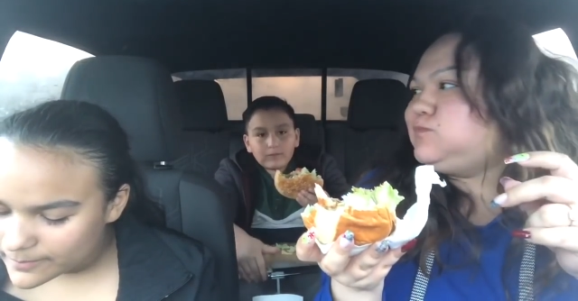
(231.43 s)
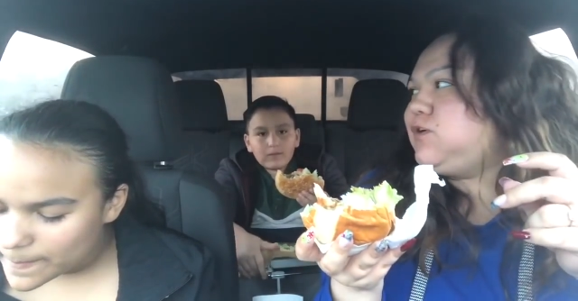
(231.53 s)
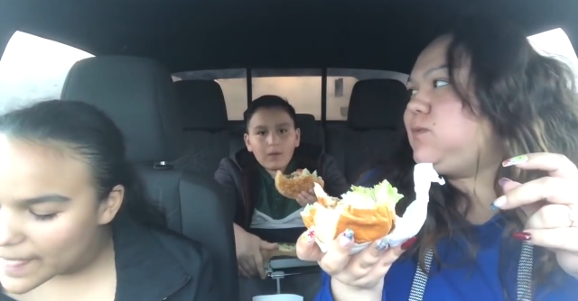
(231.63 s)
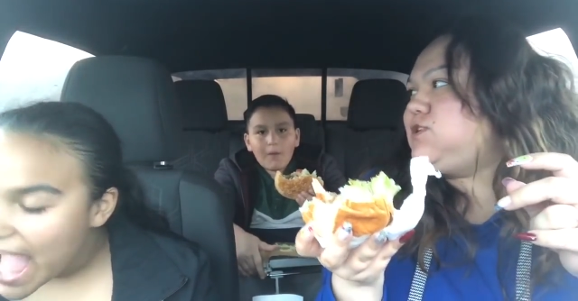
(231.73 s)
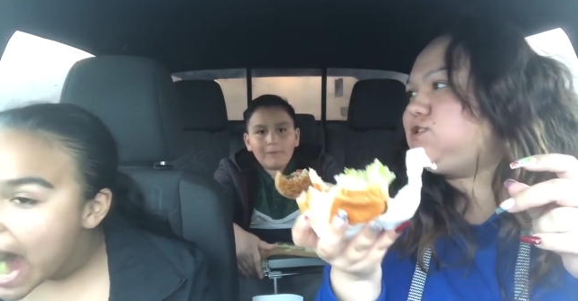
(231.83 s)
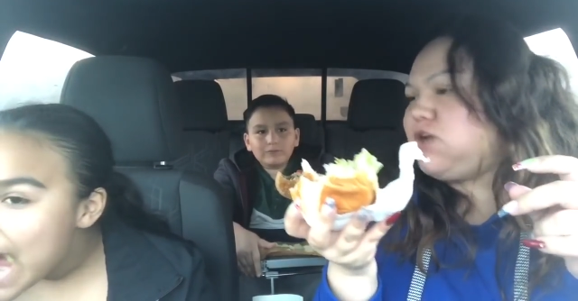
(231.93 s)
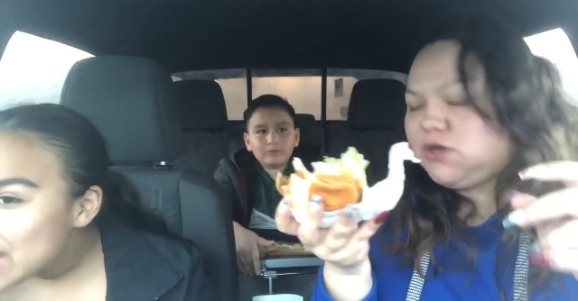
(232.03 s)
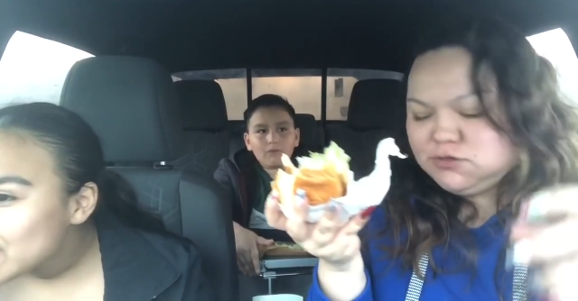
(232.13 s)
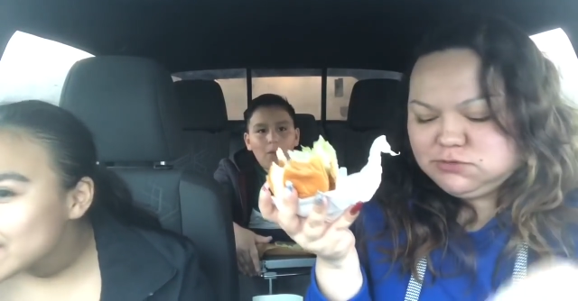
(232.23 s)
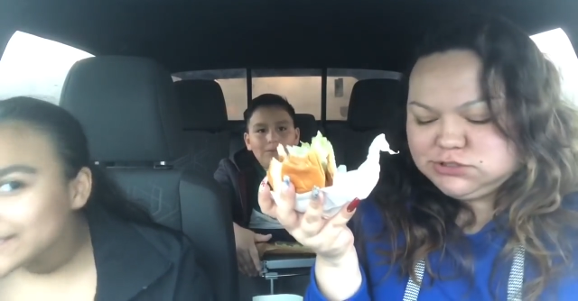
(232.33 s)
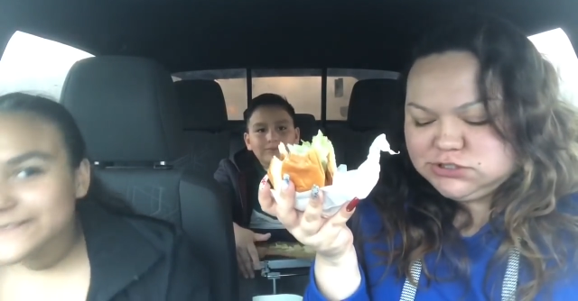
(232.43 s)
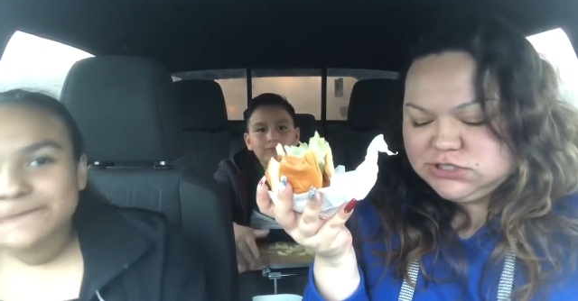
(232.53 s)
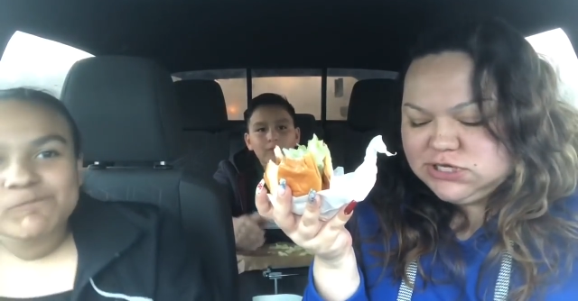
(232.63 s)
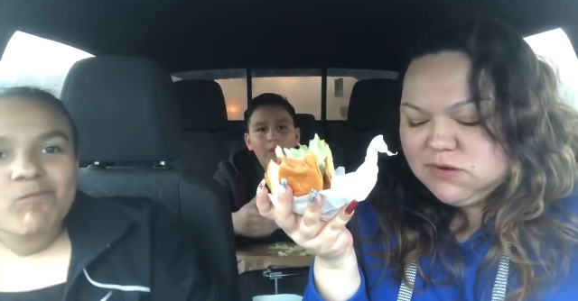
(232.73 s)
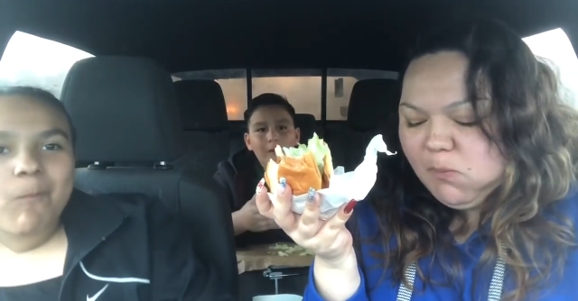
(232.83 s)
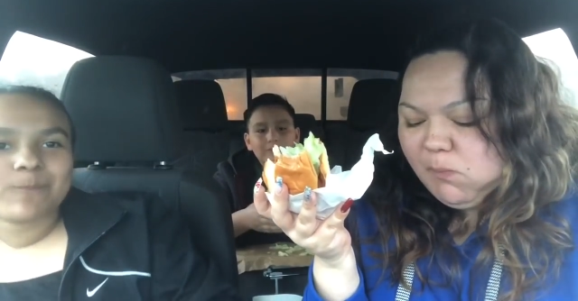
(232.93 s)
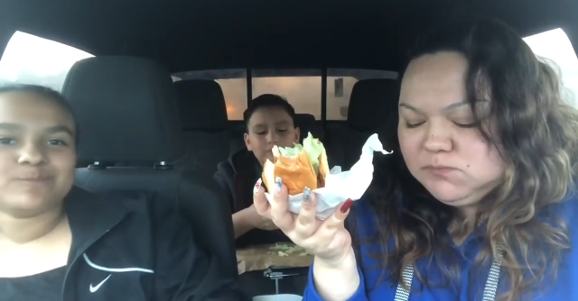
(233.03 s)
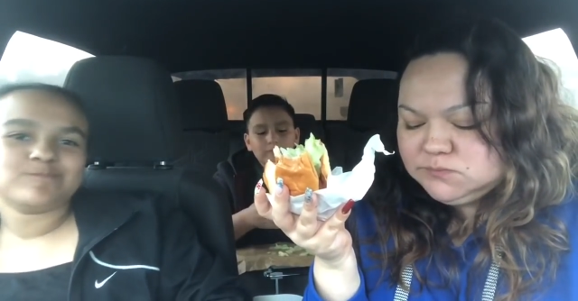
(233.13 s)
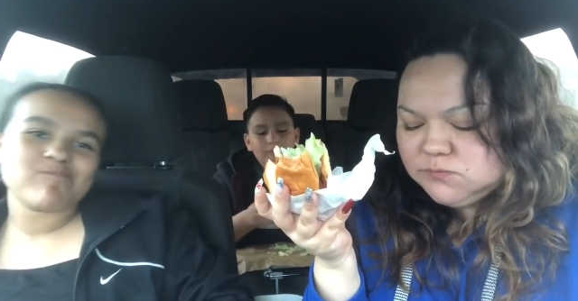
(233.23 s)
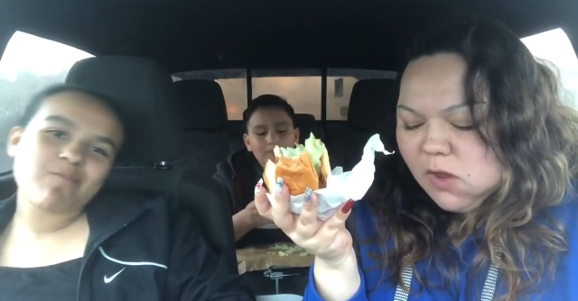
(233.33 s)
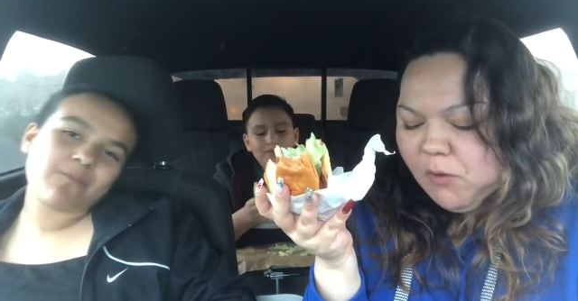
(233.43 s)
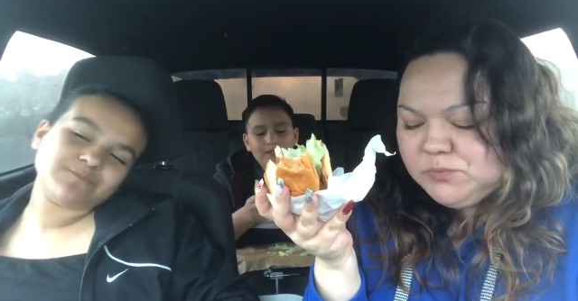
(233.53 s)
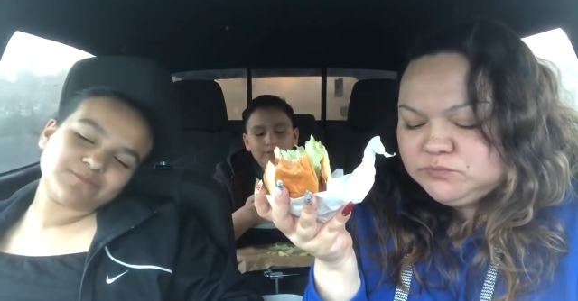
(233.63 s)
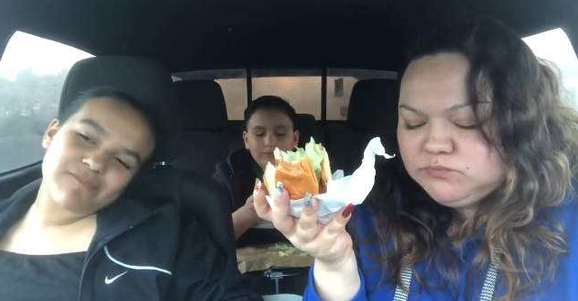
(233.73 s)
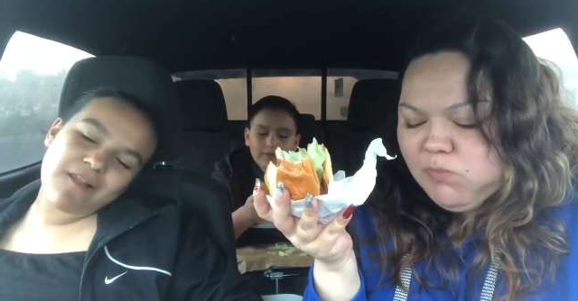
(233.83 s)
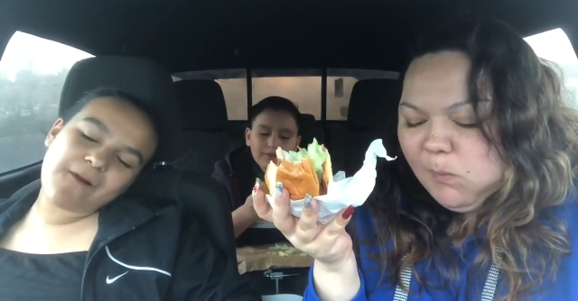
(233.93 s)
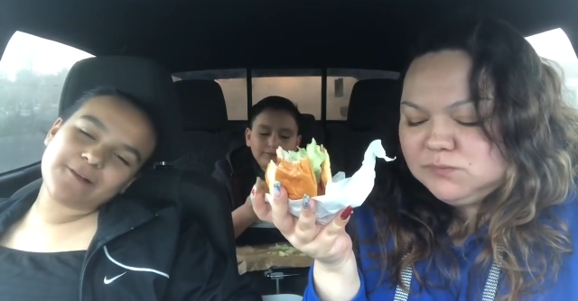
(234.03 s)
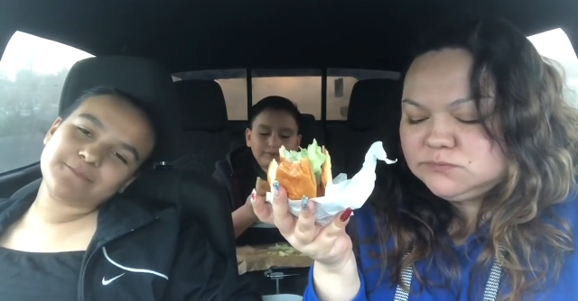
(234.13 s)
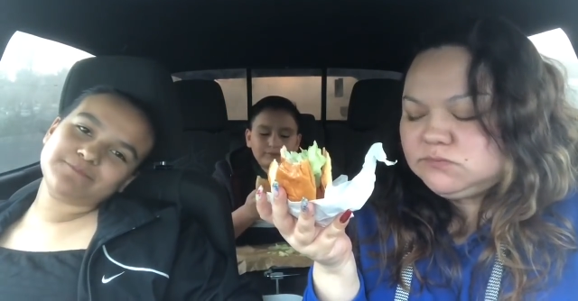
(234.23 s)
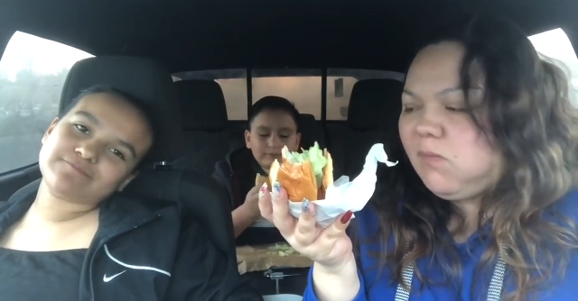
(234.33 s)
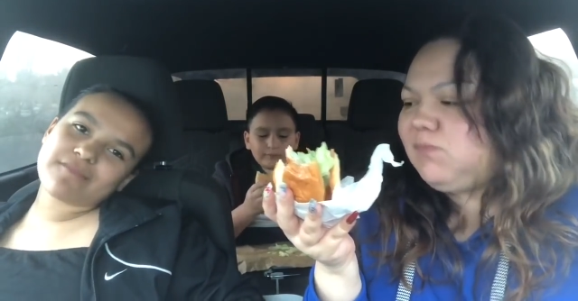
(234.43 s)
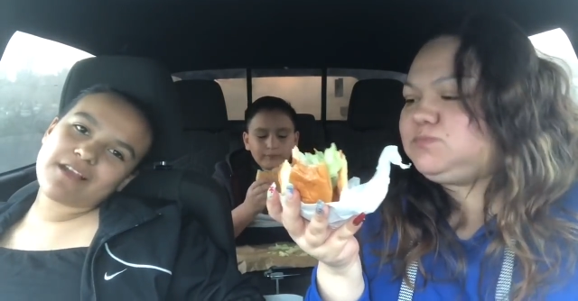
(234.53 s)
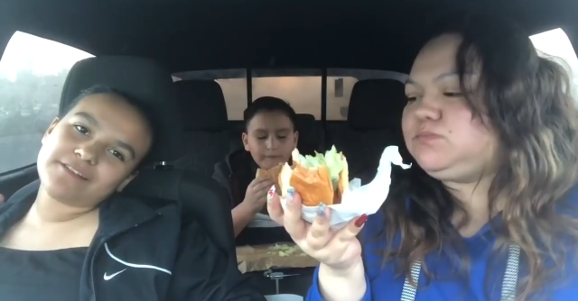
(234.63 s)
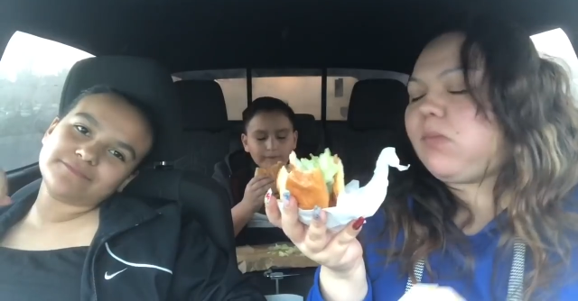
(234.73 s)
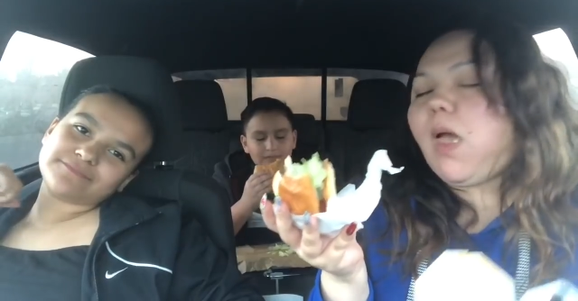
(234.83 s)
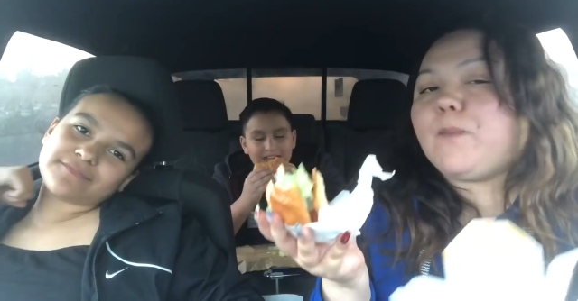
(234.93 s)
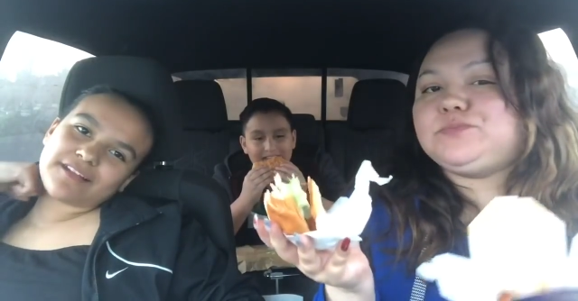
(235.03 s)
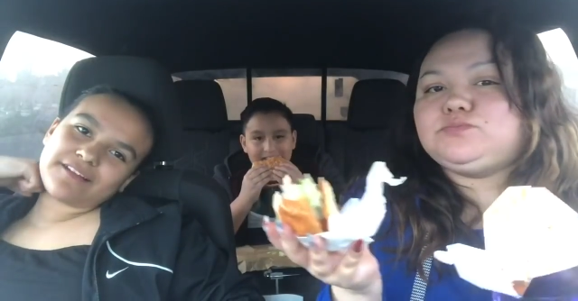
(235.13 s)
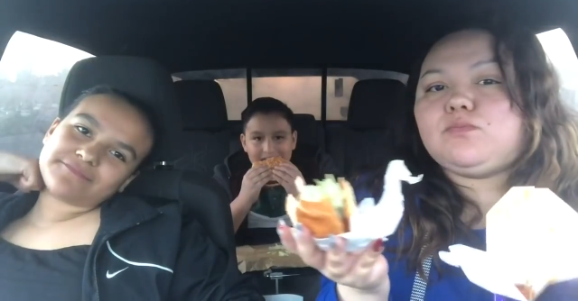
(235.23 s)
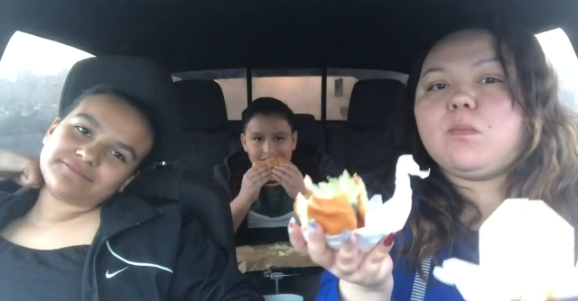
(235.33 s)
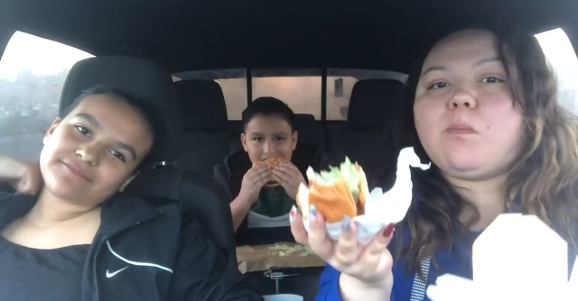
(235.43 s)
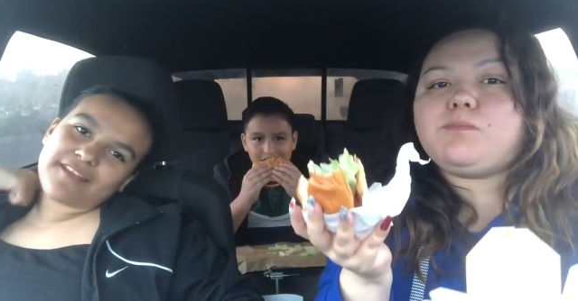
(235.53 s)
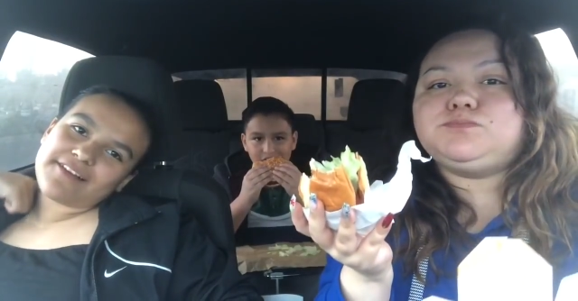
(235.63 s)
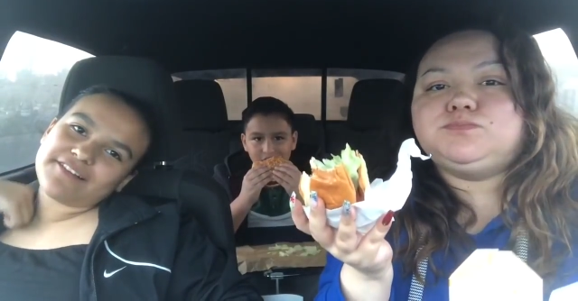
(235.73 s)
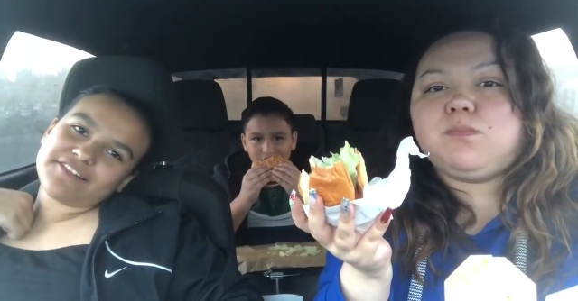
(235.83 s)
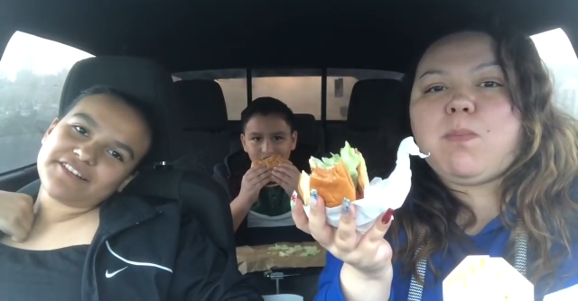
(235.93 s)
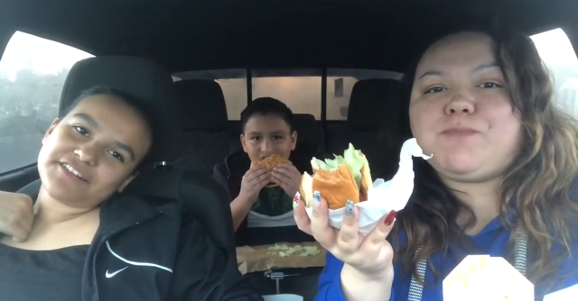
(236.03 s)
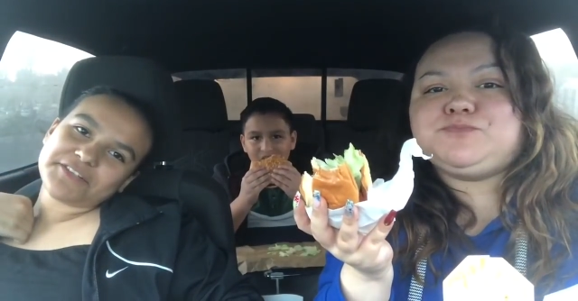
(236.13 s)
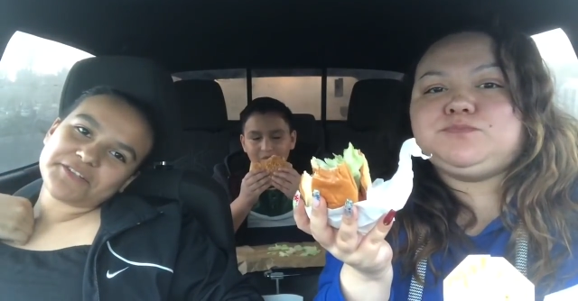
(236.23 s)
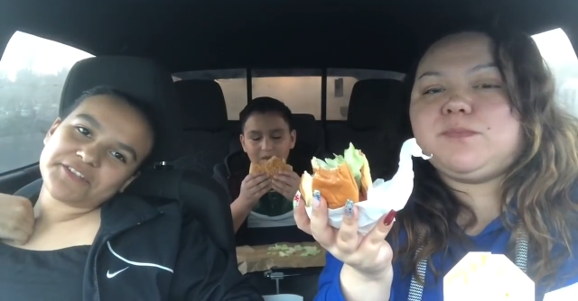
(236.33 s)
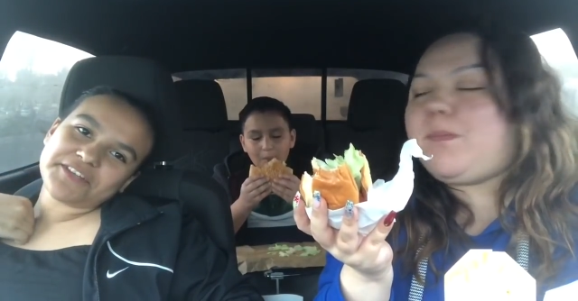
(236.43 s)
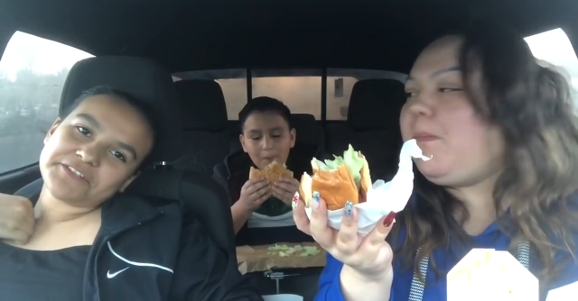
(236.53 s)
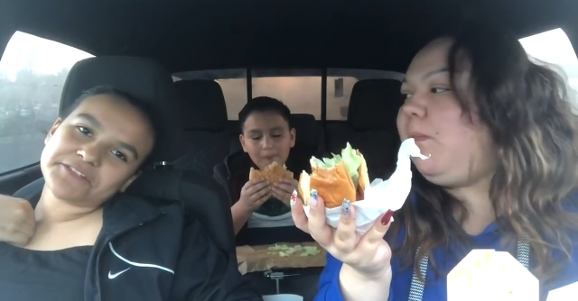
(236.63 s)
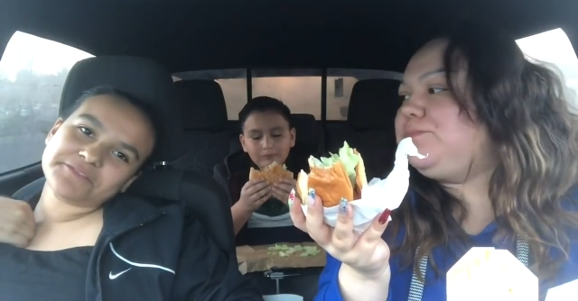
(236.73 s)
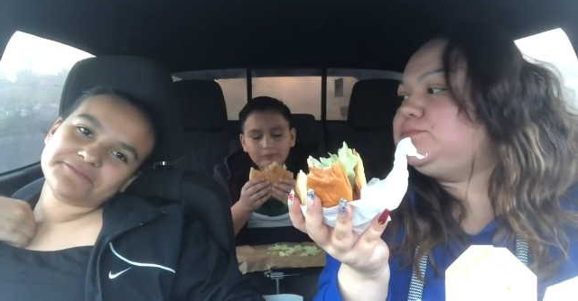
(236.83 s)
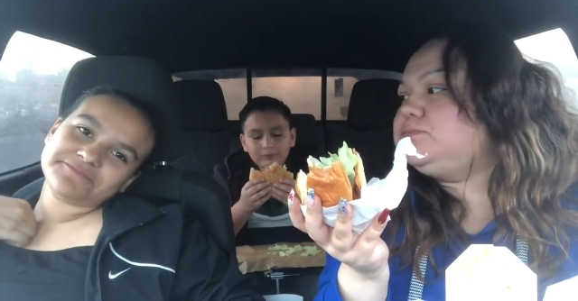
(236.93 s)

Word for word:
Speaker 1: You don't want to talk, you want to just eat? Um, oh, it looked yellow.